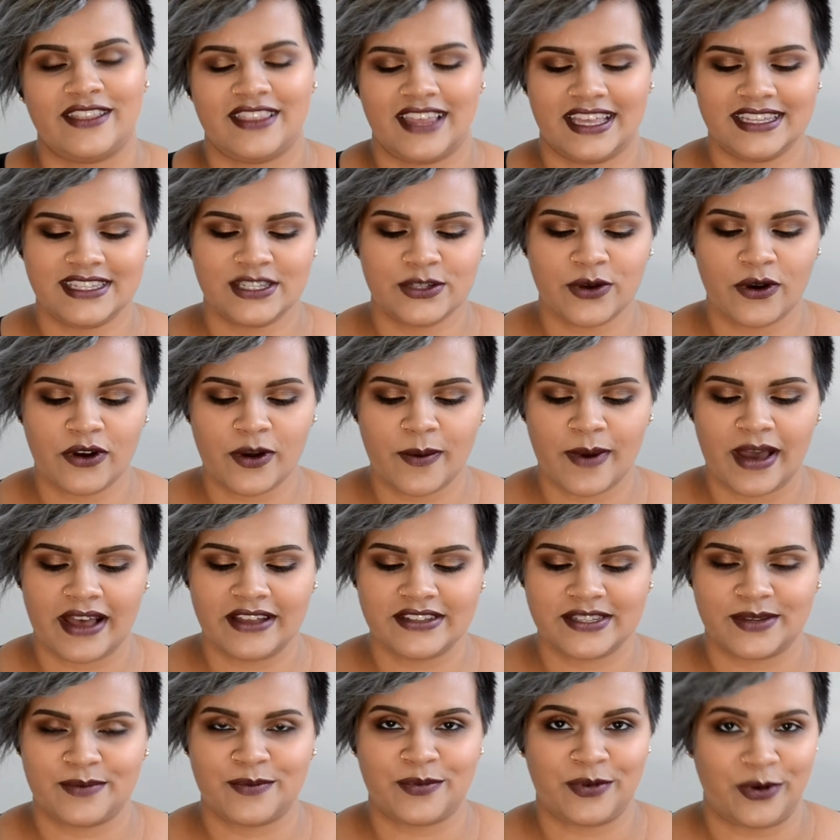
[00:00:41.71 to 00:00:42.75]
let's talk
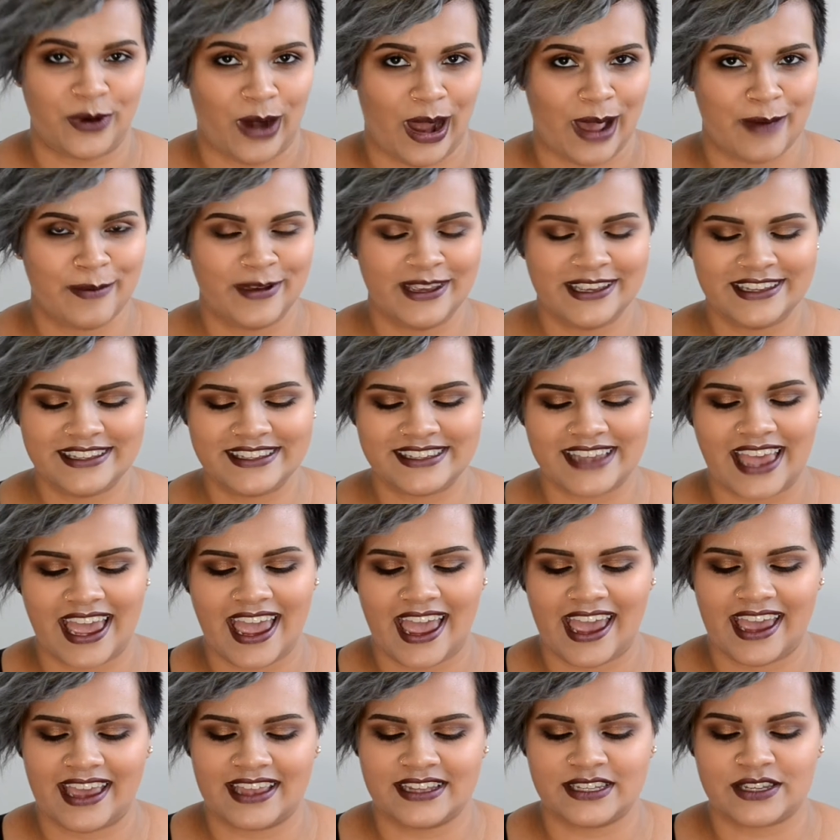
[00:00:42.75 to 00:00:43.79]
about some primers,
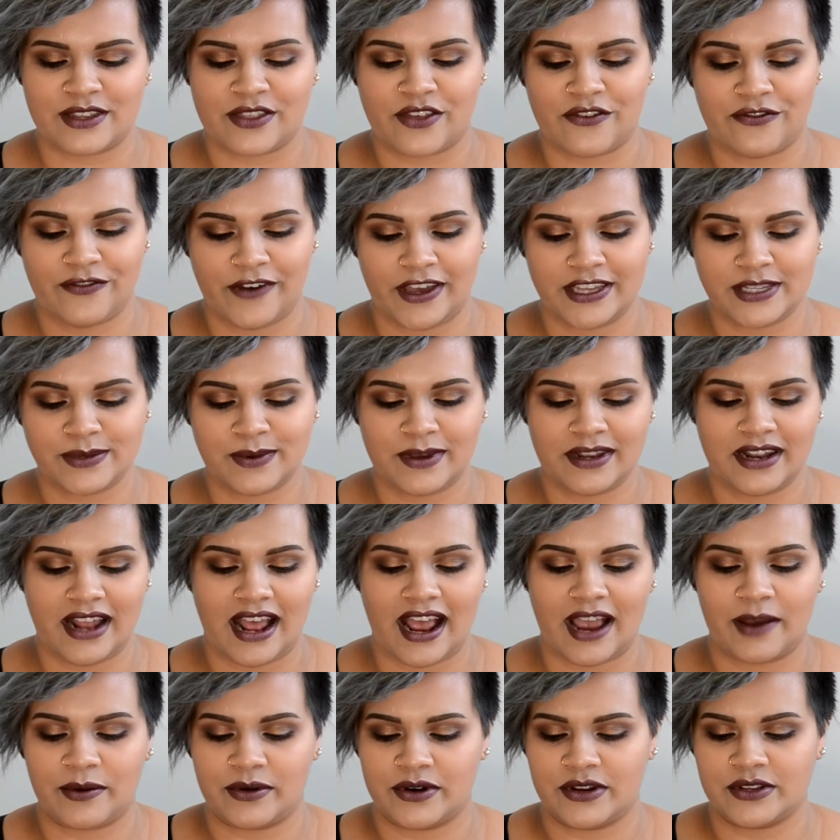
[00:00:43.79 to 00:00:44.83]
and the first one
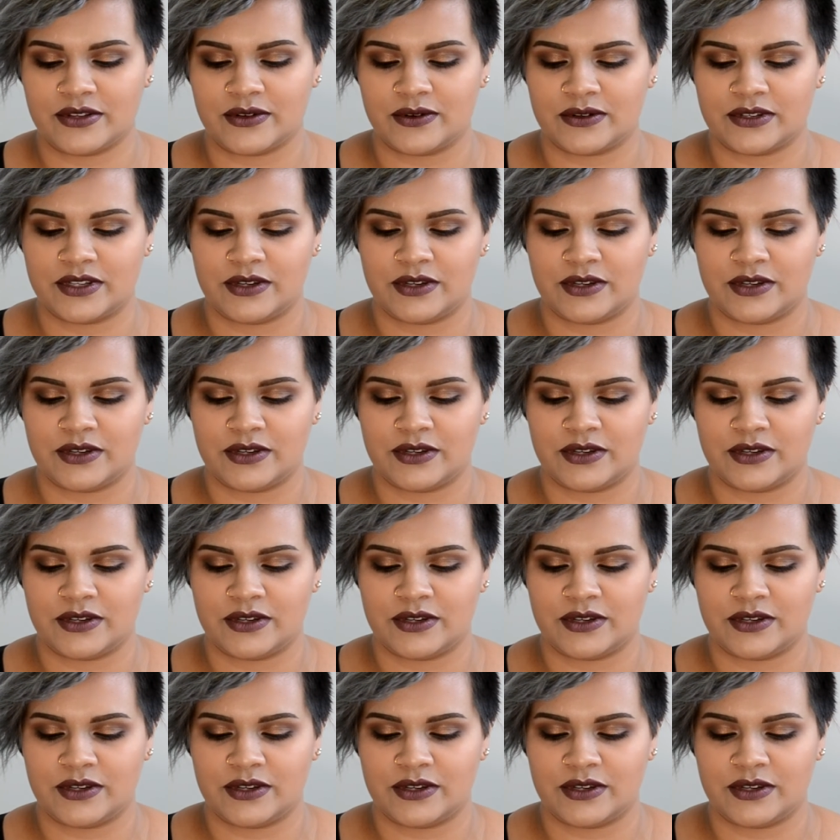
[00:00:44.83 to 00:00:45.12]
I want to talk